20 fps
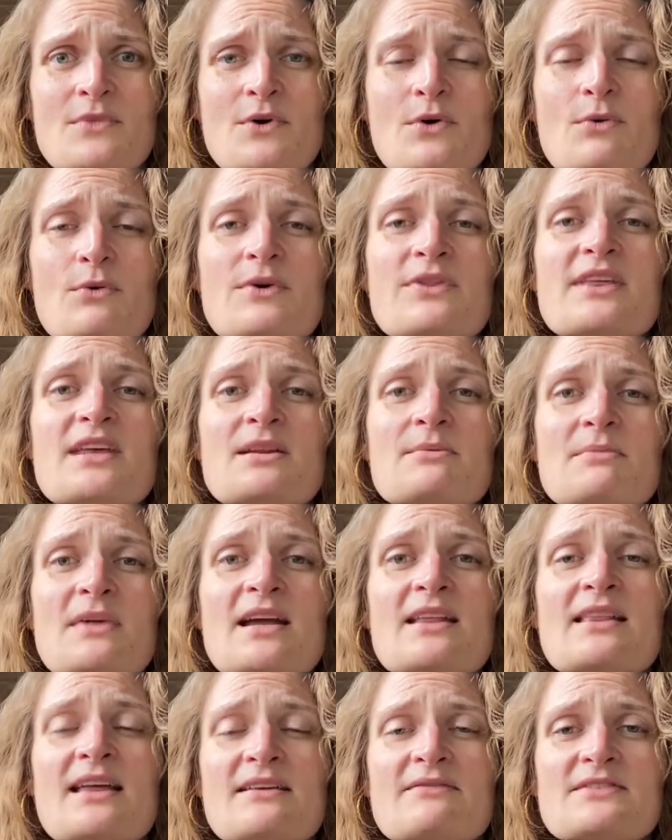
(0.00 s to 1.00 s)
within my
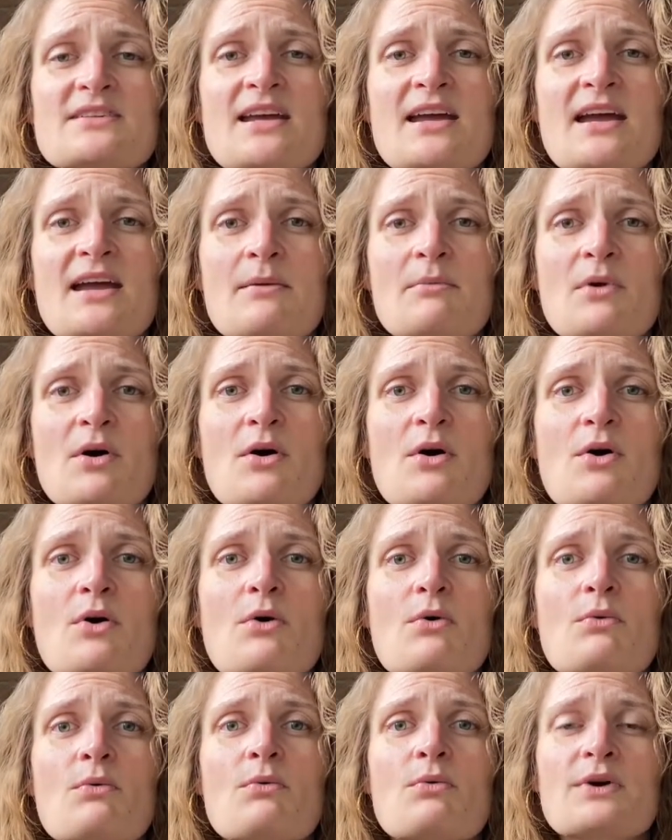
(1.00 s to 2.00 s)
lifetime
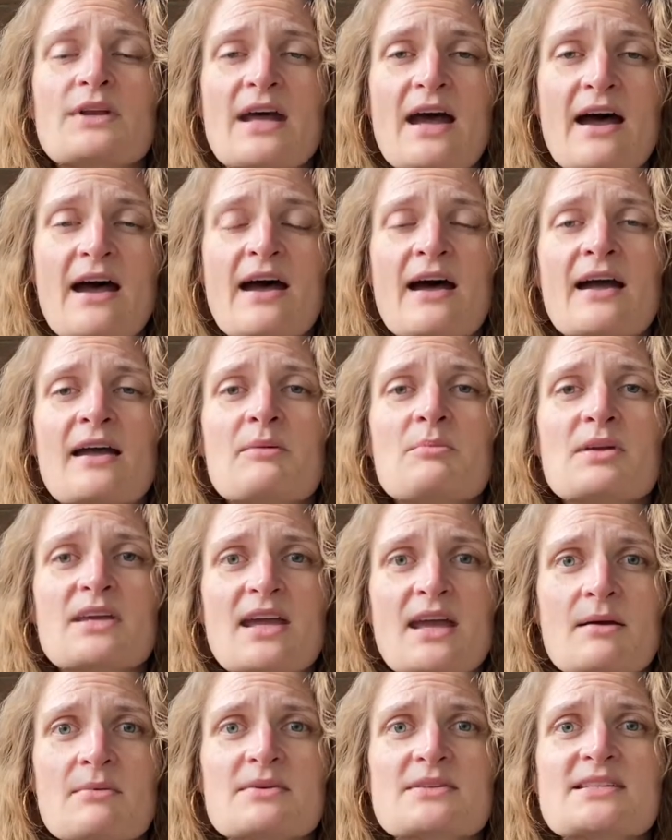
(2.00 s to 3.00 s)
would i be
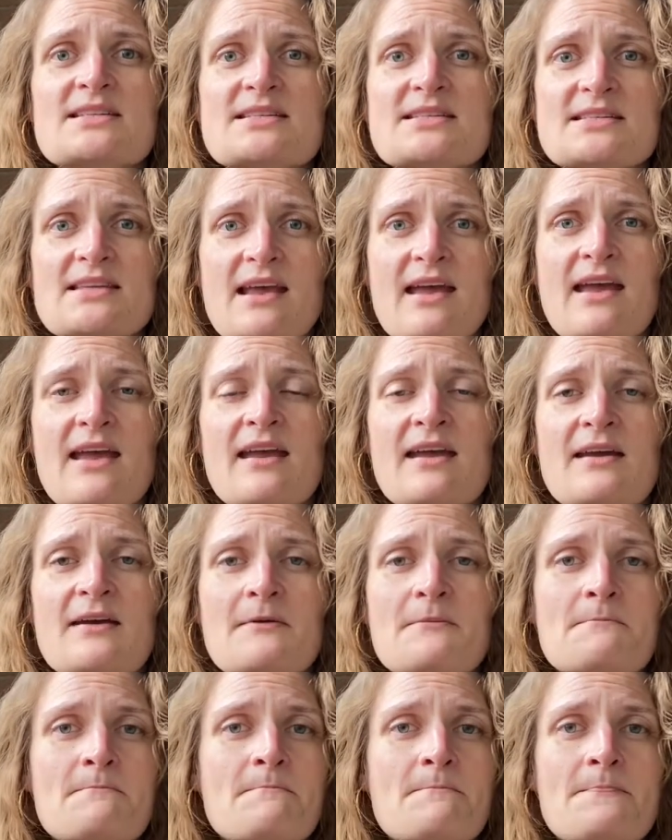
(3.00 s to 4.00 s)
able to say
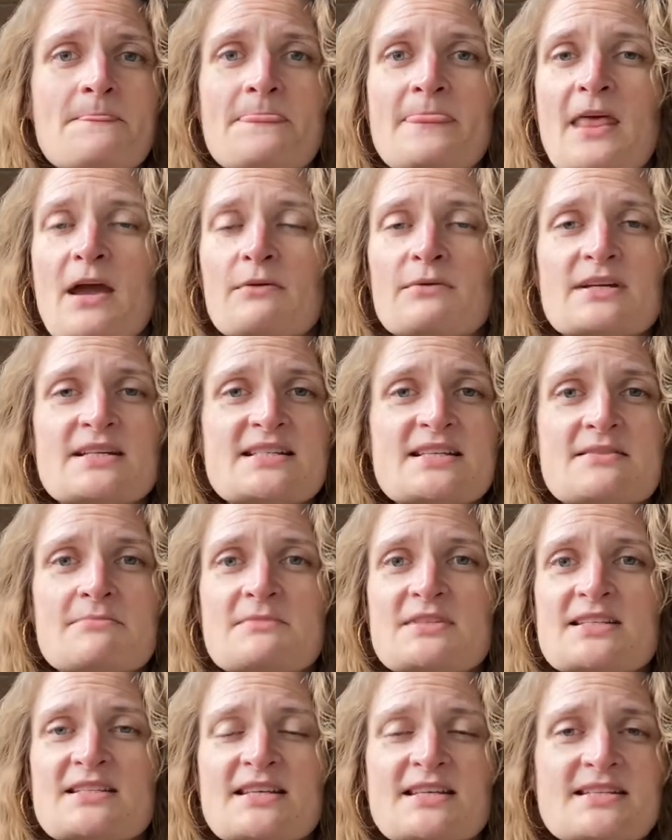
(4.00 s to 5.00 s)
that
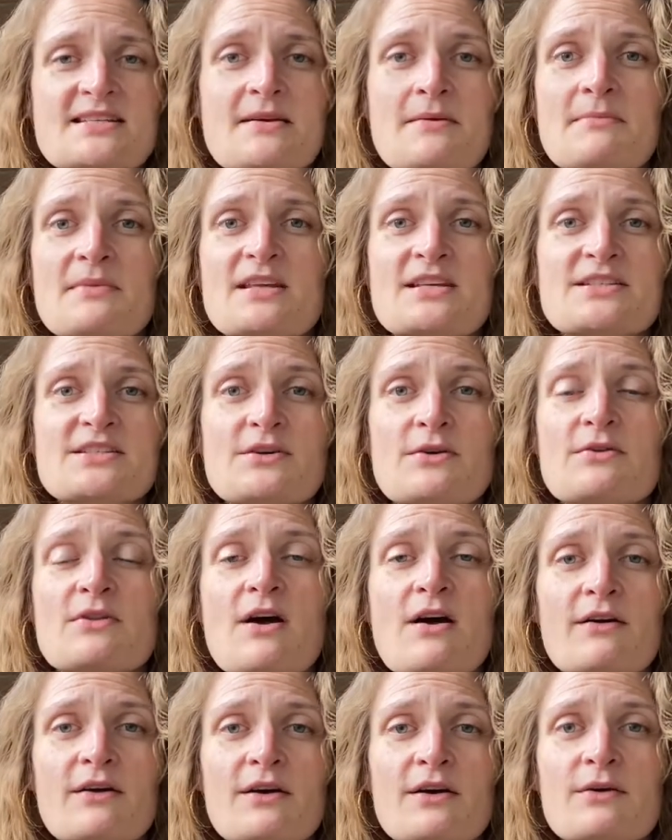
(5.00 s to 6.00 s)
racism is no
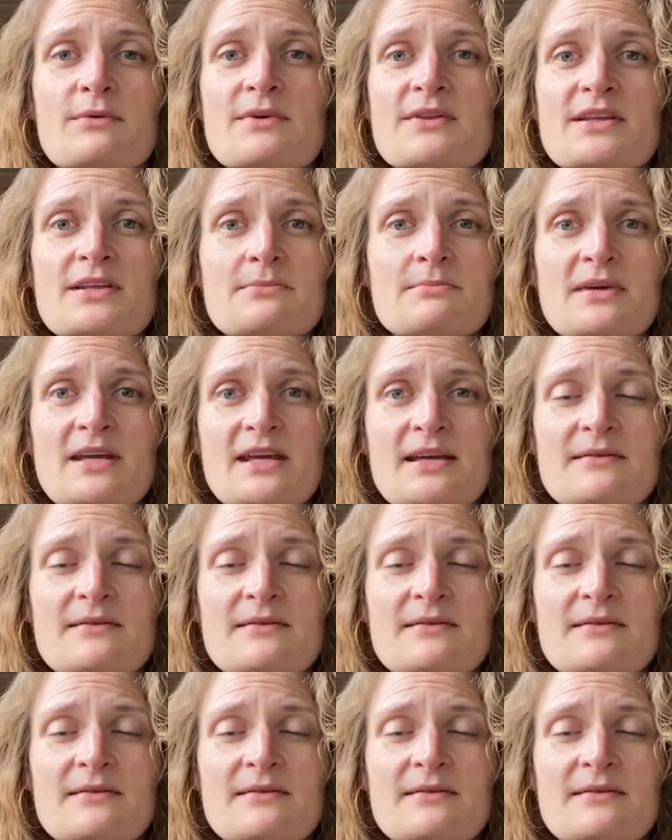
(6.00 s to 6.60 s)
longer within me